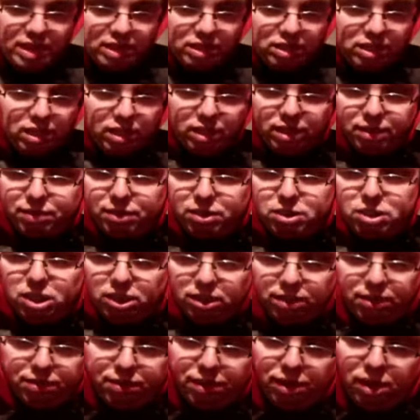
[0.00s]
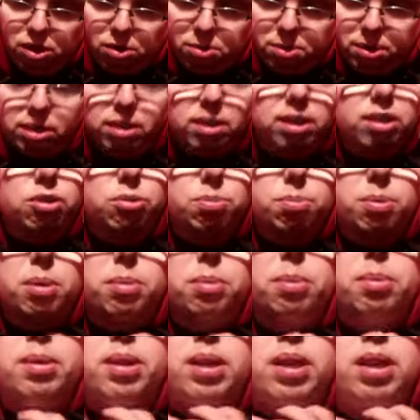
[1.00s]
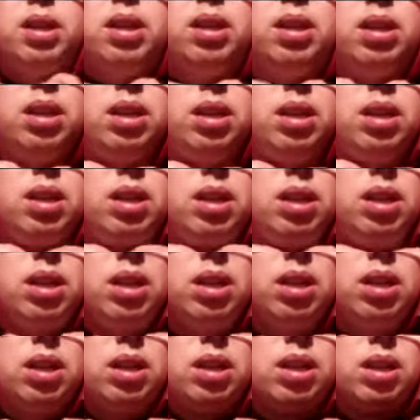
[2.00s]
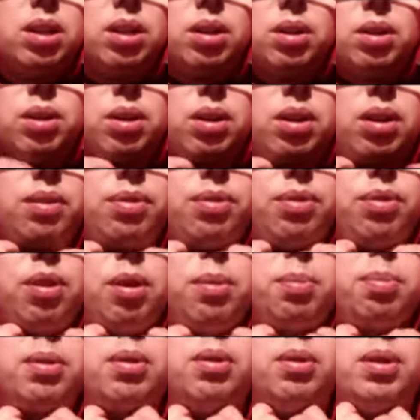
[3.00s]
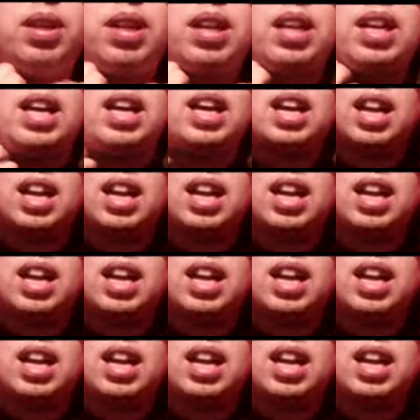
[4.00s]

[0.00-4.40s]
I still have to check the video, but it's probably good enough for uploading.